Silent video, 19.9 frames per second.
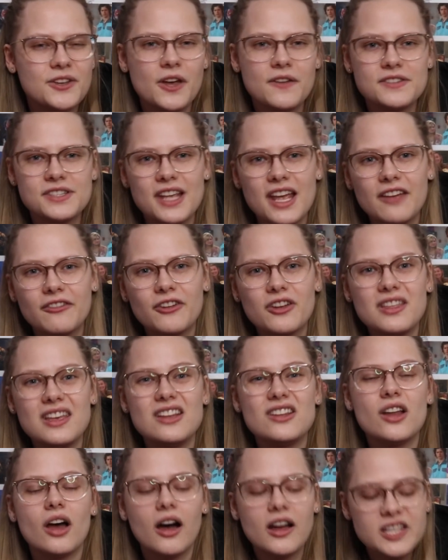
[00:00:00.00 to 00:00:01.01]
I have to say for the
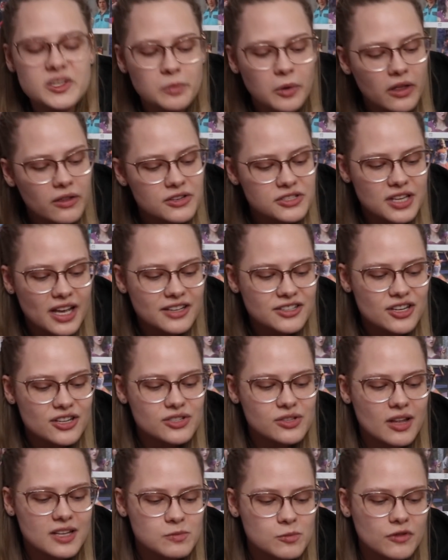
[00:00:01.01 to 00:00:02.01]
non-spoiler section,
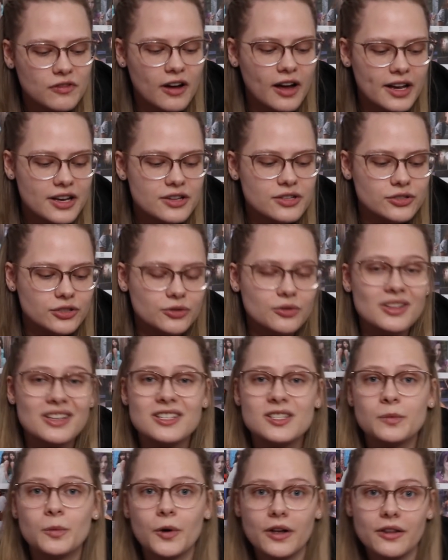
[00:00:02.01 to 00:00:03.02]
so let's move on to the
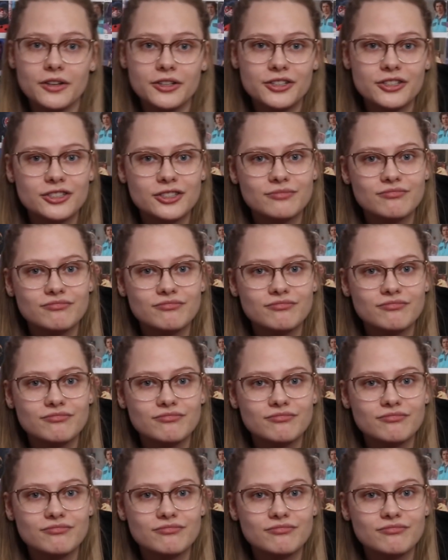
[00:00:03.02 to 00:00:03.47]
spoilers.